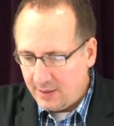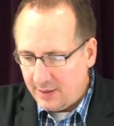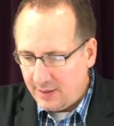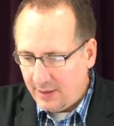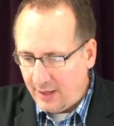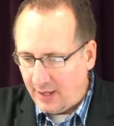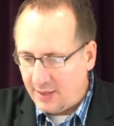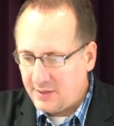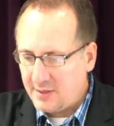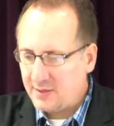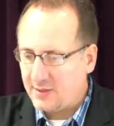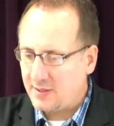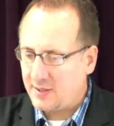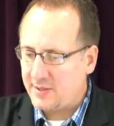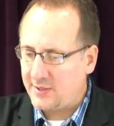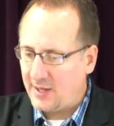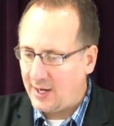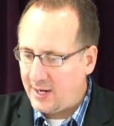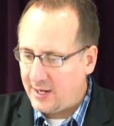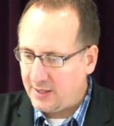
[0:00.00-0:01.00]
hence, the
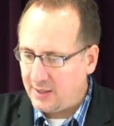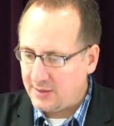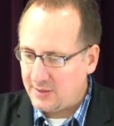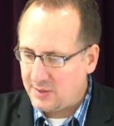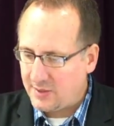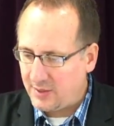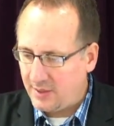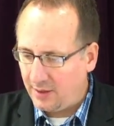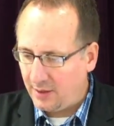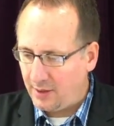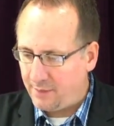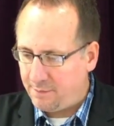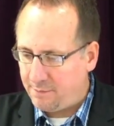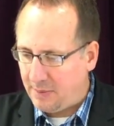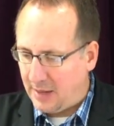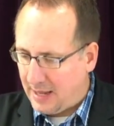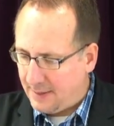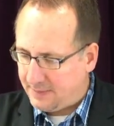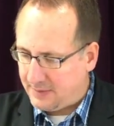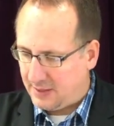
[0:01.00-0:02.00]
sign and seal of
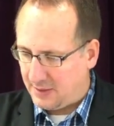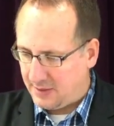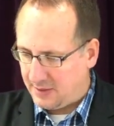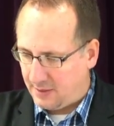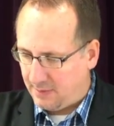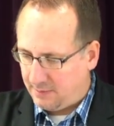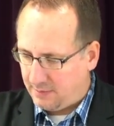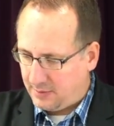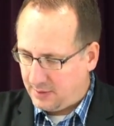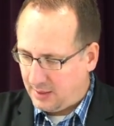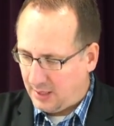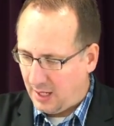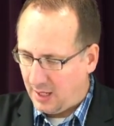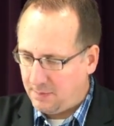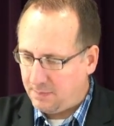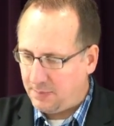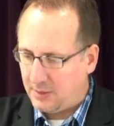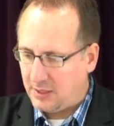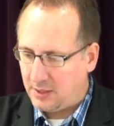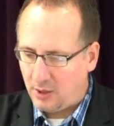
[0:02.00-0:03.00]
baptism
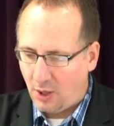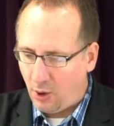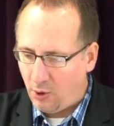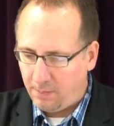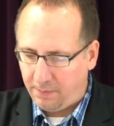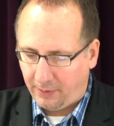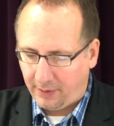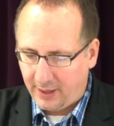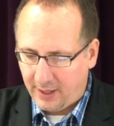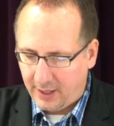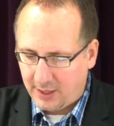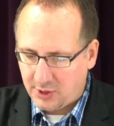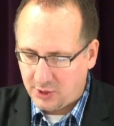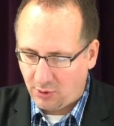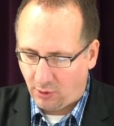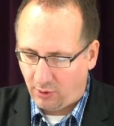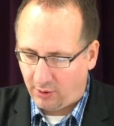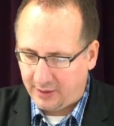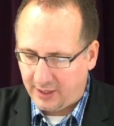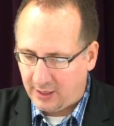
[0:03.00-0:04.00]
can be no pledge
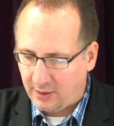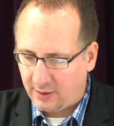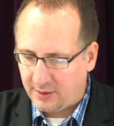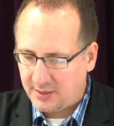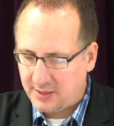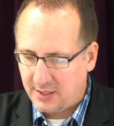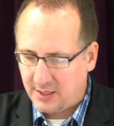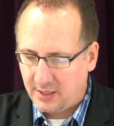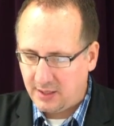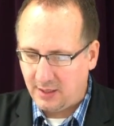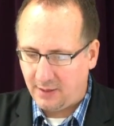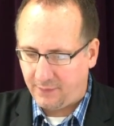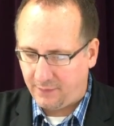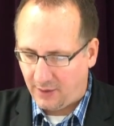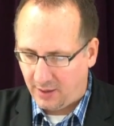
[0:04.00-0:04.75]
or guarantee